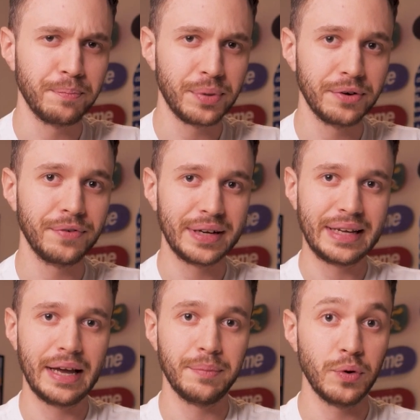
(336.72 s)
perfect
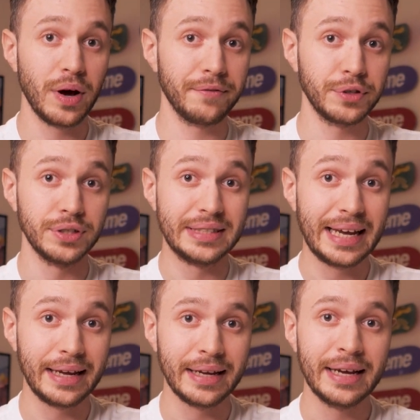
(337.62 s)
game you have
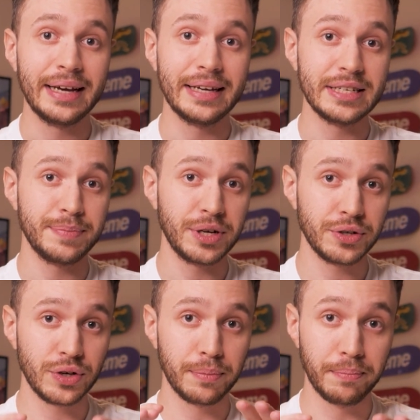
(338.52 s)
today. It is
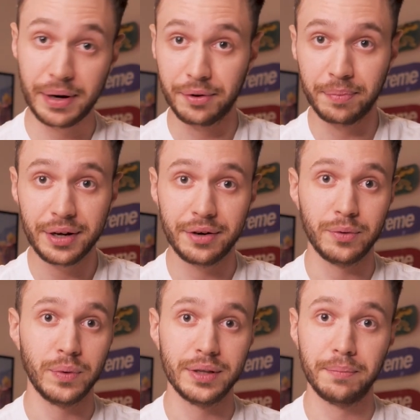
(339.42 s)
because you're a better player with